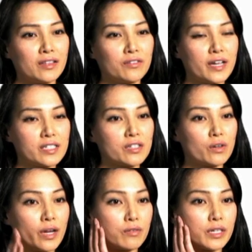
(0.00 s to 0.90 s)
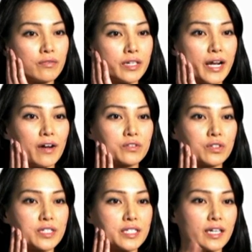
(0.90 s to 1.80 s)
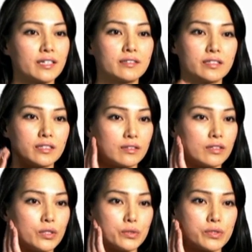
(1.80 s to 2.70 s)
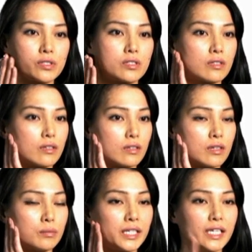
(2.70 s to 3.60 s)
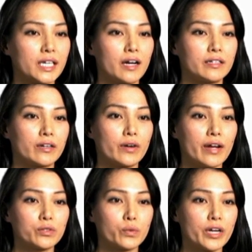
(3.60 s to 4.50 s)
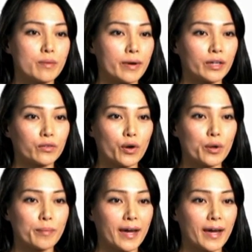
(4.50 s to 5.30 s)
The Flash & Go got rid of it after the second use. Completely gone. I don't have to worry about it growing